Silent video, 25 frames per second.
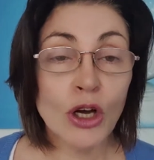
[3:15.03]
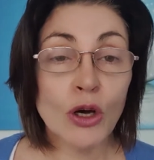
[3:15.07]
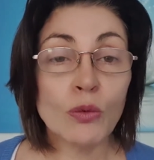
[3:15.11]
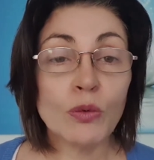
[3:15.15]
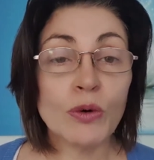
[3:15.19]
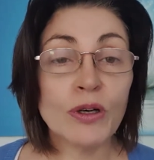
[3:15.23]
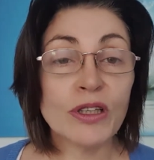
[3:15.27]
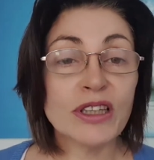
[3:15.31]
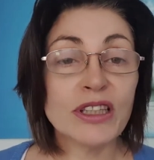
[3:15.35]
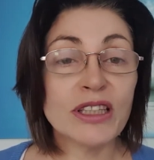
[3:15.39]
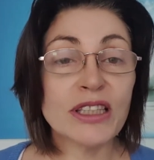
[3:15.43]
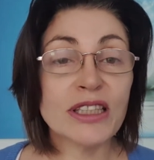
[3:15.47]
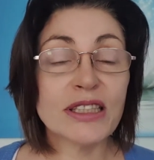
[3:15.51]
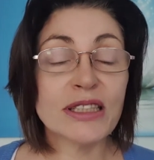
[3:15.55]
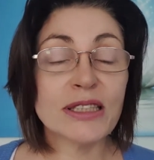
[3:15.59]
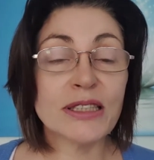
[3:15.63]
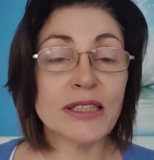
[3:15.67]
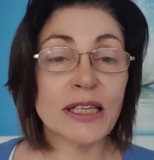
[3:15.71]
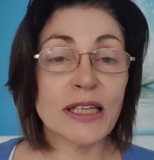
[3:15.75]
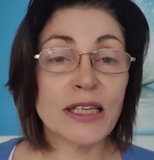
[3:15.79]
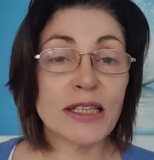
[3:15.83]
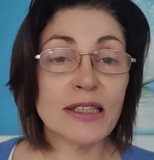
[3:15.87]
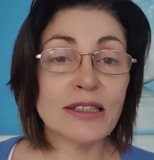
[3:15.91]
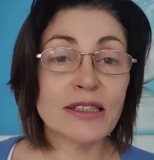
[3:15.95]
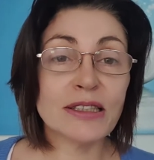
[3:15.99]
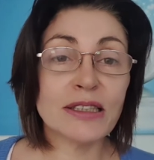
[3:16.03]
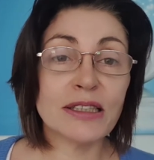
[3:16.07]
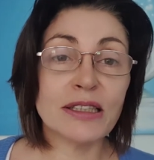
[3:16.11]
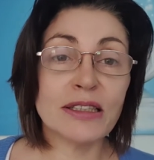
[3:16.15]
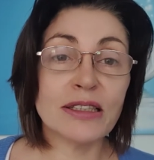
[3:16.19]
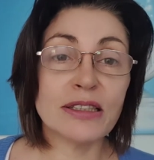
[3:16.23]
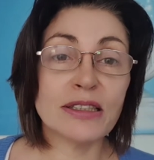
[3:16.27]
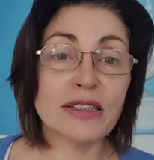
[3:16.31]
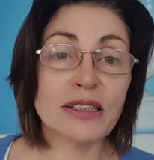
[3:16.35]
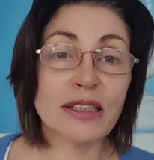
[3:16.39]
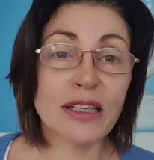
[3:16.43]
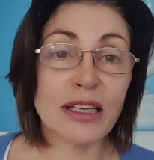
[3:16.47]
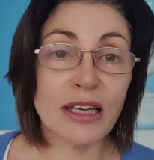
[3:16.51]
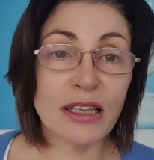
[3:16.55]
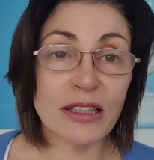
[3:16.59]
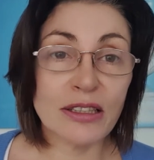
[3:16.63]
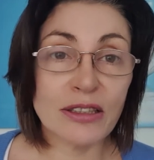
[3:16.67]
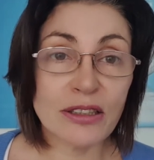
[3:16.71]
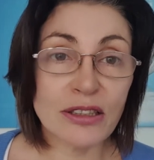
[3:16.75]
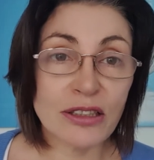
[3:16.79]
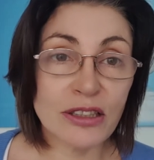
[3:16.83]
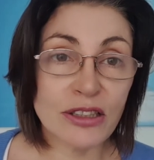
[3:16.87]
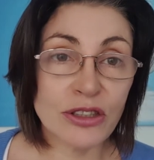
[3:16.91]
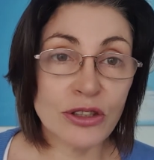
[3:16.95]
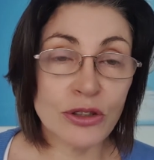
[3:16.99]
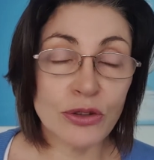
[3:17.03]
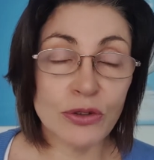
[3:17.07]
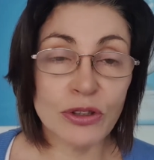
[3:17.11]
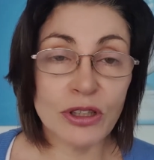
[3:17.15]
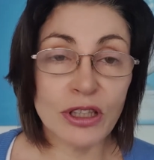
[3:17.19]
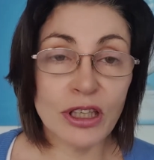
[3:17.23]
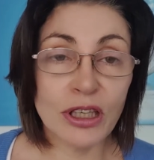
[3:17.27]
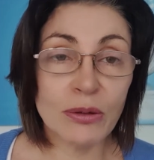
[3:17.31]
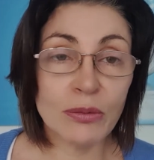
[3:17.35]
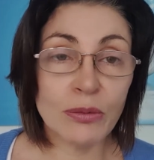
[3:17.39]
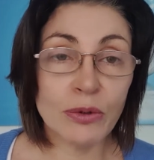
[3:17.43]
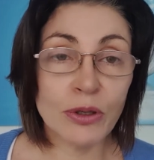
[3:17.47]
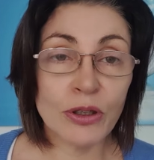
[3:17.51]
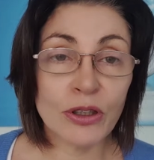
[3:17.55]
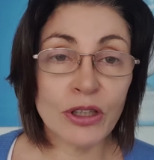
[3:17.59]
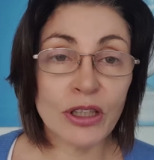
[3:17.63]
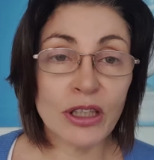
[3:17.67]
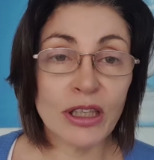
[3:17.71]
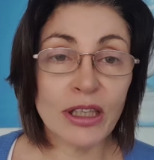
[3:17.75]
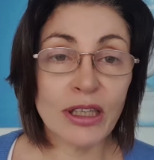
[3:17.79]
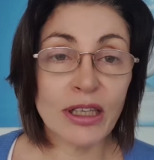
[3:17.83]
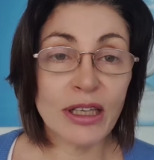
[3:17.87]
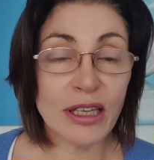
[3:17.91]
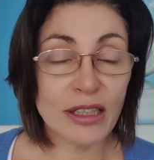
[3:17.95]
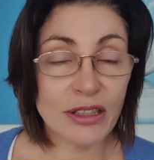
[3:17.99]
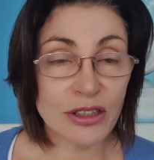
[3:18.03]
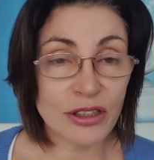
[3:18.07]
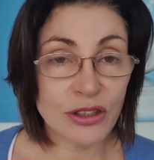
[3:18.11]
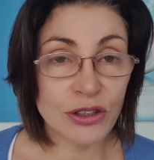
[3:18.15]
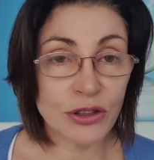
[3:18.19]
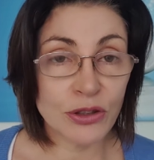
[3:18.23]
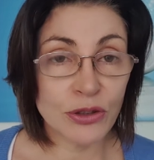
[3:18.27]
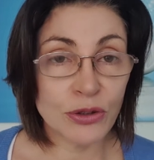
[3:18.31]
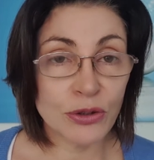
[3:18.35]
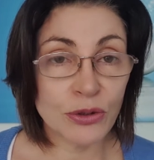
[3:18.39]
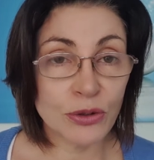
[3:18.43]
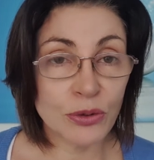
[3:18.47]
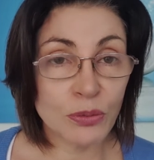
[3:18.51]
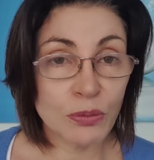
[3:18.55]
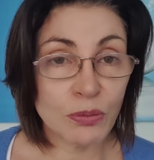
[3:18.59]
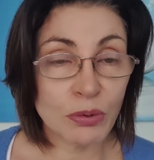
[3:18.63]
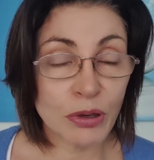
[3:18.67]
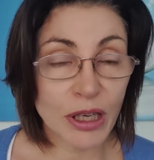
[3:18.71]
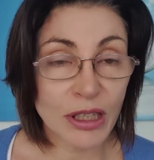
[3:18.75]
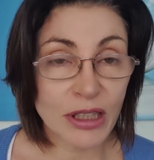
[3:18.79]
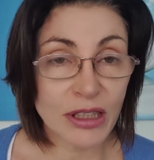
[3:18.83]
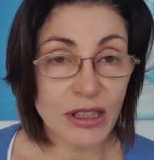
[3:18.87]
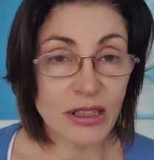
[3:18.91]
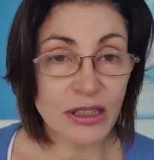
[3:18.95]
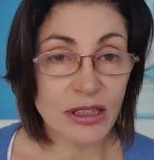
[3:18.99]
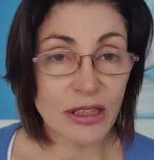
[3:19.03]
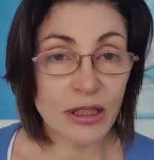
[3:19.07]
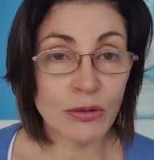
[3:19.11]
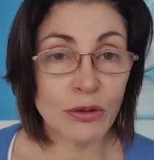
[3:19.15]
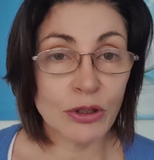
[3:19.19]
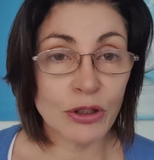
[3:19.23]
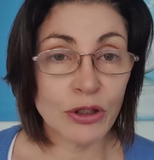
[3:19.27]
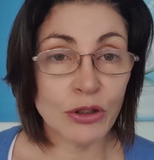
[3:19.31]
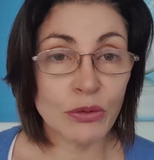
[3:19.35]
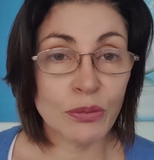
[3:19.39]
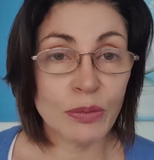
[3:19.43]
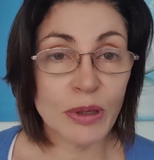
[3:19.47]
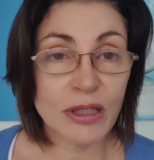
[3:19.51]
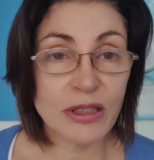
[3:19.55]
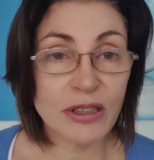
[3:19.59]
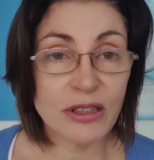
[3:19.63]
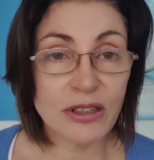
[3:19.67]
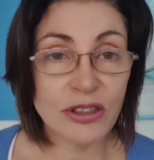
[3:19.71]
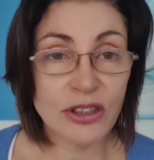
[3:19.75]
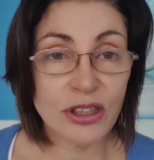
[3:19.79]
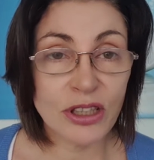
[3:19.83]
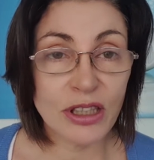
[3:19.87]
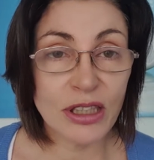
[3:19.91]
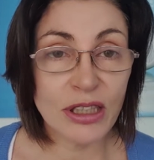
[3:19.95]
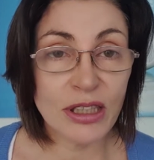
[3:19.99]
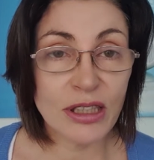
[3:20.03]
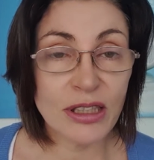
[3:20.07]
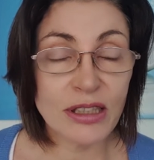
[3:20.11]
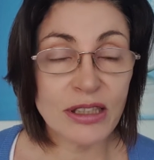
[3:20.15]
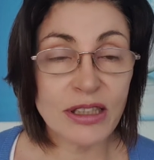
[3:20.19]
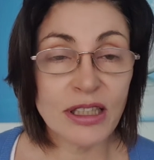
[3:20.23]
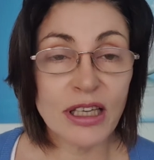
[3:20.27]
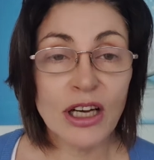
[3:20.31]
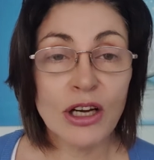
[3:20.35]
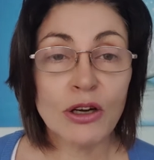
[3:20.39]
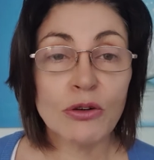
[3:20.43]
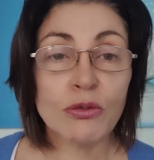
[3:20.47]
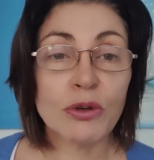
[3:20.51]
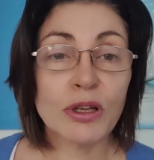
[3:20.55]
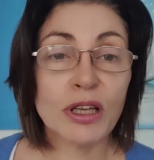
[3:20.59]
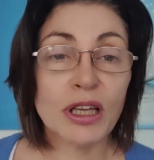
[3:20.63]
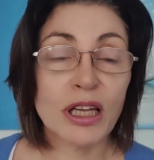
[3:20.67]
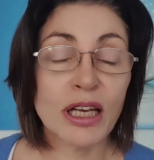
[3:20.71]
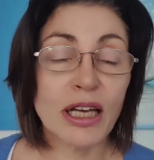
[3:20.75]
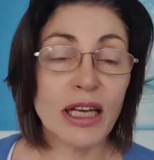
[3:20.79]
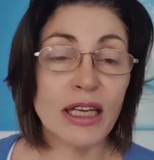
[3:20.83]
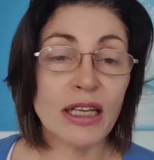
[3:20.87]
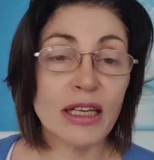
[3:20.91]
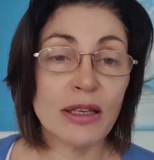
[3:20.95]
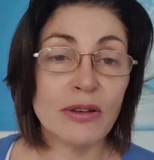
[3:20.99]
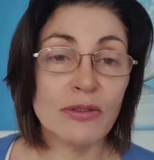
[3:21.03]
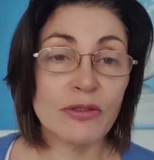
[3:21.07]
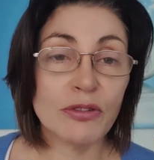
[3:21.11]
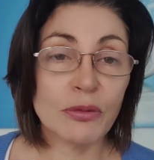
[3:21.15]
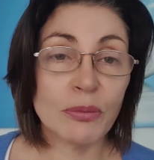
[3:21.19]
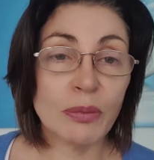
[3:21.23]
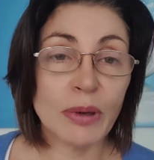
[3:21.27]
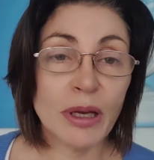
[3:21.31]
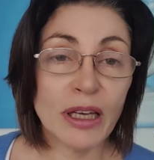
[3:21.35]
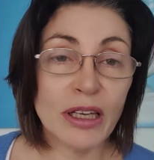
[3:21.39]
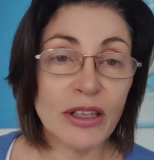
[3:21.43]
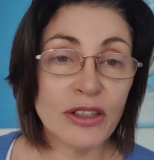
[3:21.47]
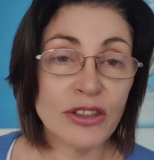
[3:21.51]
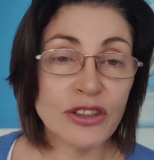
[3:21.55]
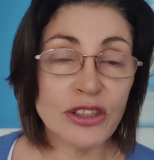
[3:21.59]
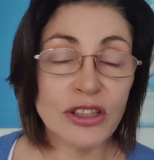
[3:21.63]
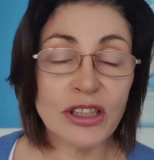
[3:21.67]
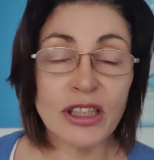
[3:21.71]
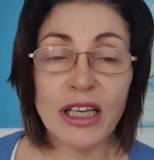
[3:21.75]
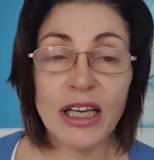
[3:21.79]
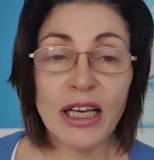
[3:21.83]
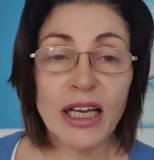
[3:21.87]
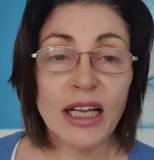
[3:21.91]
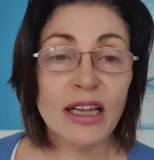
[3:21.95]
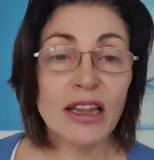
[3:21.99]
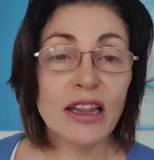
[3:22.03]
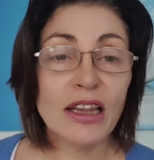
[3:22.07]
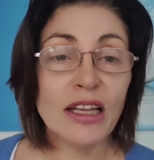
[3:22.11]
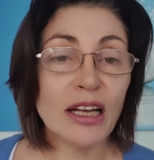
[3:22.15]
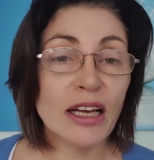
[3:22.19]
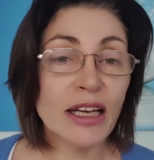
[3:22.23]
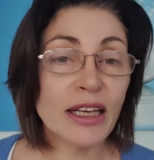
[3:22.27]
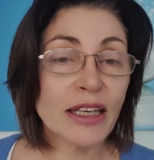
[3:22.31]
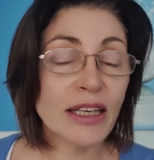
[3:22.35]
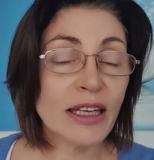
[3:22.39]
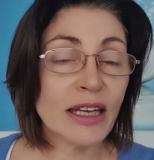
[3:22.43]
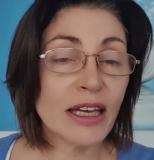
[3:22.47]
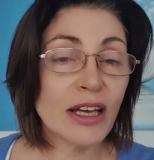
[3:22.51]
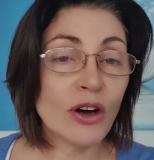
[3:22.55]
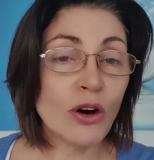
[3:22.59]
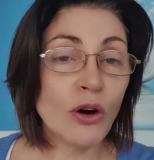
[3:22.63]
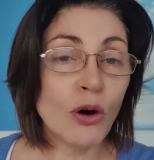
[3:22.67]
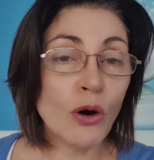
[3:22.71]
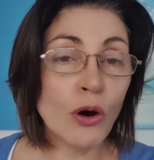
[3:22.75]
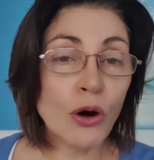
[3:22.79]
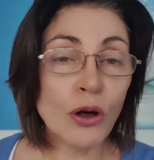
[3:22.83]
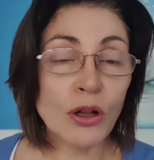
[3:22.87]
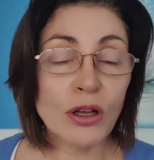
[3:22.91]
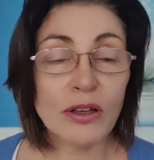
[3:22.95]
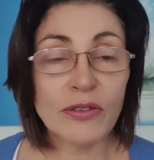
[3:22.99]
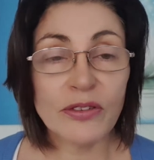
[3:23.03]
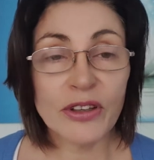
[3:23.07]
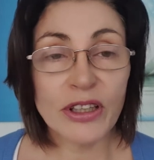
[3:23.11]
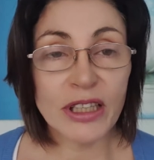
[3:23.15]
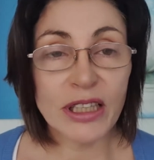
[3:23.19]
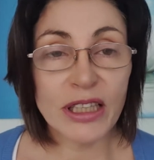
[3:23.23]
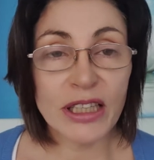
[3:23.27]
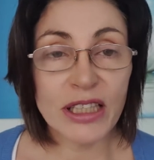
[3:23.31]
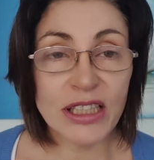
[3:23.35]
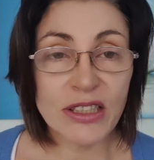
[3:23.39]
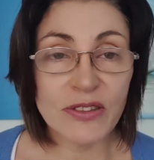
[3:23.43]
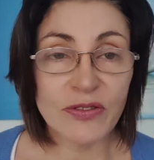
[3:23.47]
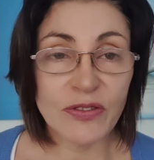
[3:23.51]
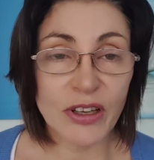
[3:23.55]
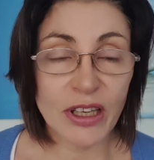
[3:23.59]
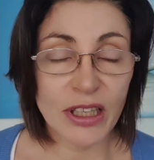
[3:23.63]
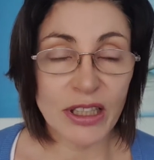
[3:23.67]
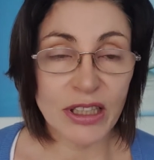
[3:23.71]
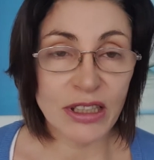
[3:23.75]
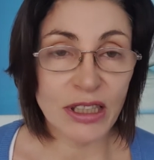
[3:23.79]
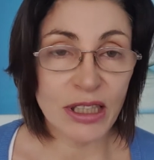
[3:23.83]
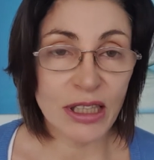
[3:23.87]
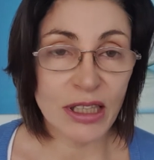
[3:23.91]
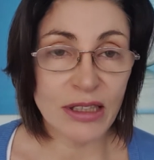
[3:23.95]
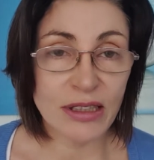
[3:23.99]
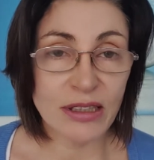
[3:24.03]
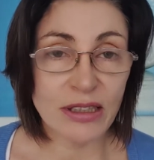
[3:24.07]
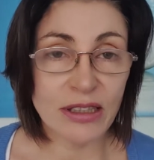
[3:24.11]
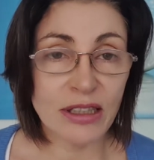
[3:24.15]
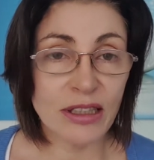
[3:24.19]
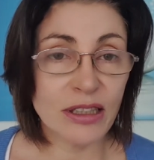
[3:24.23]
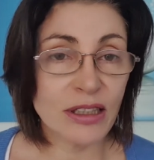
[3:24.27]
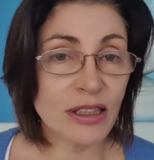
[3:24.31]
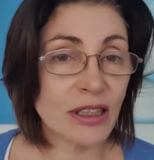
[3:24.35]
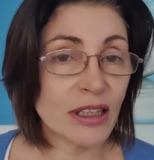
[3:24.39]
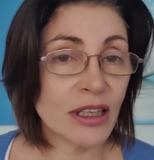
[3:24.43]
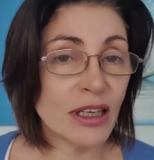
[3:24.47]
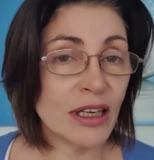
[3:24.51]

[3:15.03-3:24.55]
What this does is gets you networking, gets you practicing what your message is, relaying information. Like, all of it is fantastic.